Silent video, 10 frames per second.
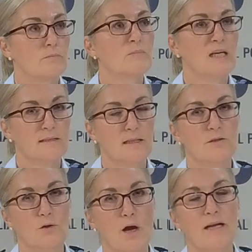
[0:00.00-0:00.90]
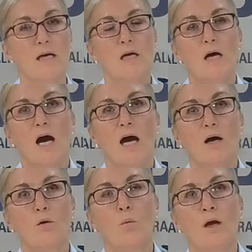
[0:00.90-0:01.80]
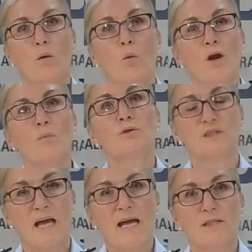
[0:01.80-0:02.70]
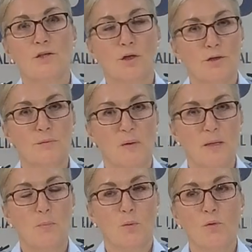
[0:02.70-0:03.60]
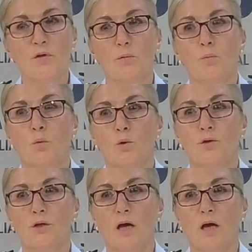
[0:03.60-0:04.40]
Yes, that's right. What I would say to those people that would